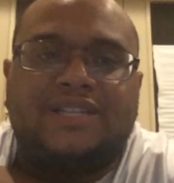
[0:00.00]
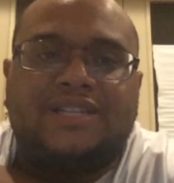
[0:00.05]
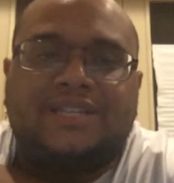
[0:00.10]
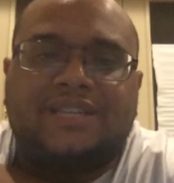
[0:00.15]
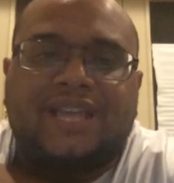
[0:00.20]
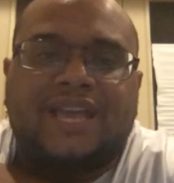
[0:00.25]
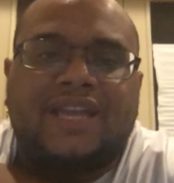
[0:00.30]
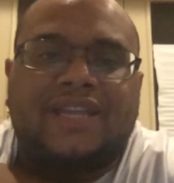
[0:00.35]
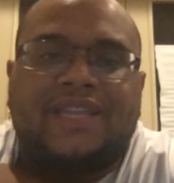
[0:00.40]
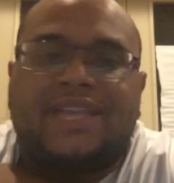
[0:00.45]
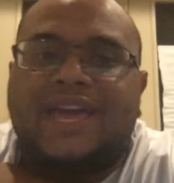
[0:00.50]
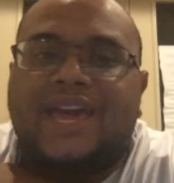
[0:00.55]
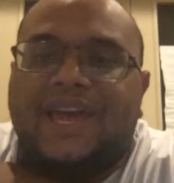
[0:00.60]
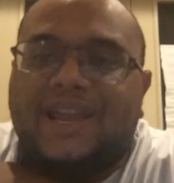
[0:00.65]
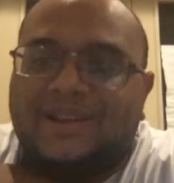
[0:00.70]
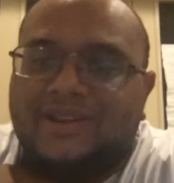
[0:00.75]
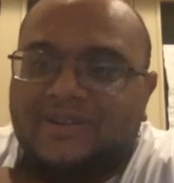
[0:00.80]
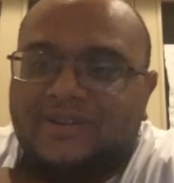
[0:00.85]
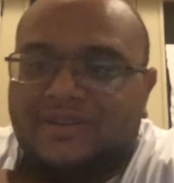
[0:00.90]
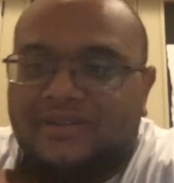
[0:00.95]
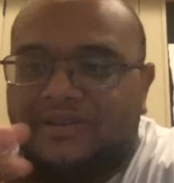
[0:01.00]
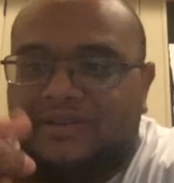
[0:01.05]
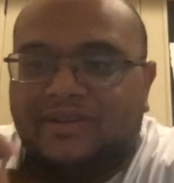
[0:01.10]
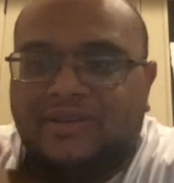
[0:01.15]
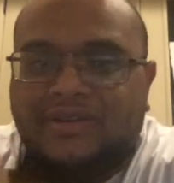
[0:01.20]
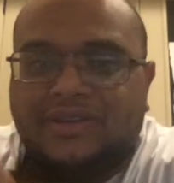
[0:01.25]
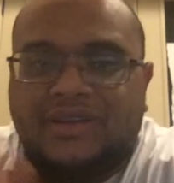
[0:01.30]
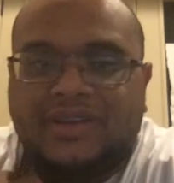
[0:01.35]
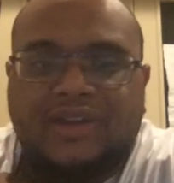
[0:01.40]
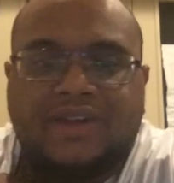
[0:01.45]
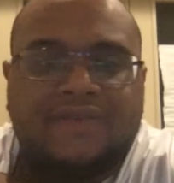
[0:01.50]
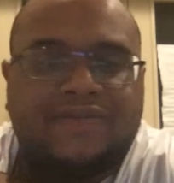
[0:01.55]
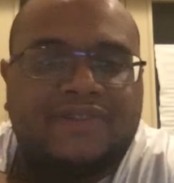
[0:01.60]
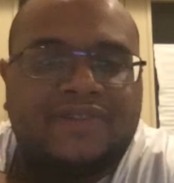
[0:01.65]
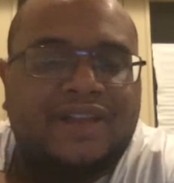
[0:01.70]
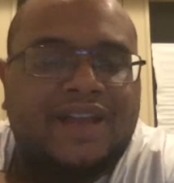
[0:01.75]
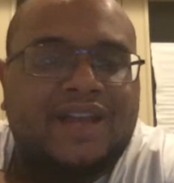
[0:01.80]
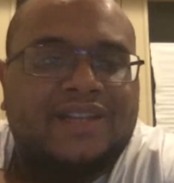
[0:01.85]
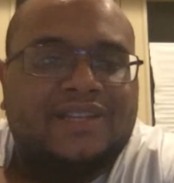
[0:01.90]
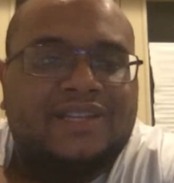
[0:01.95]
just like that
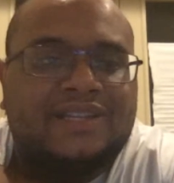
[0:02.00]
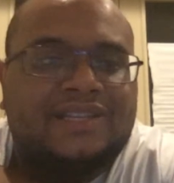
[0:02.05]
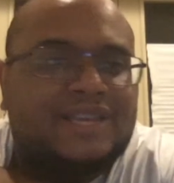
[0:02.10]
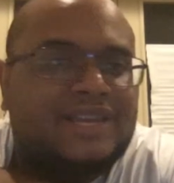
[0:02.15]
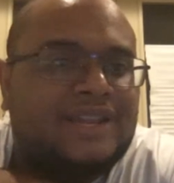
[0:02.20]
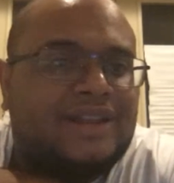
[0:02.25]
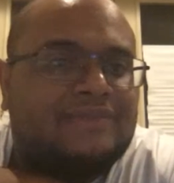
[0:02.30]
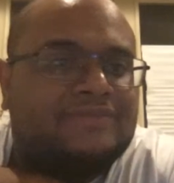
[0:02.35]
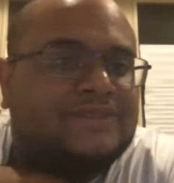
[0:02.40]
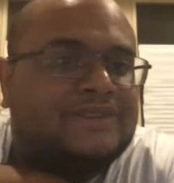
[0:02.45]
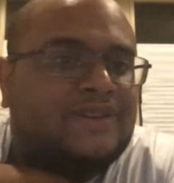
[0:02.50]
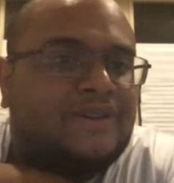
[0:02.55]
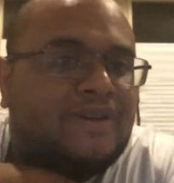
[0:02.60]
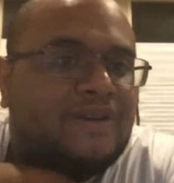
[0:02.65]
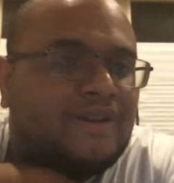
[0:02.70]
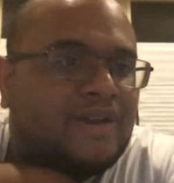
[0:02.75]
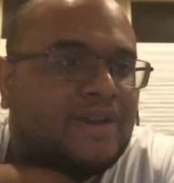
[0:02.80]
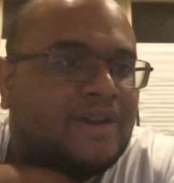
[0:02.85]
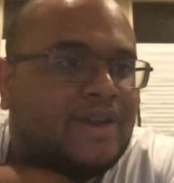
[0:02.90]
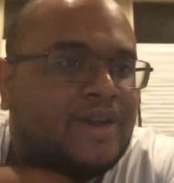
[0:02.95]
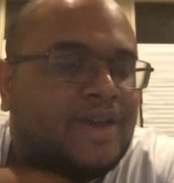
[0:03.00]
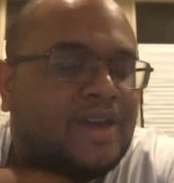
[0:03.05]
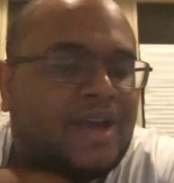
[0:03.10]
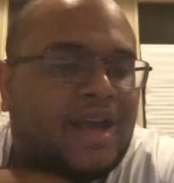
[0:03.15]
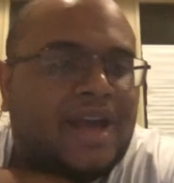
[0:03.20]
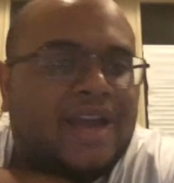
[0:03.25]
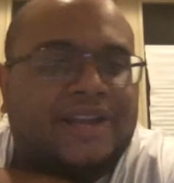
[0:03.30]
If the Nazis said, I'm sorry,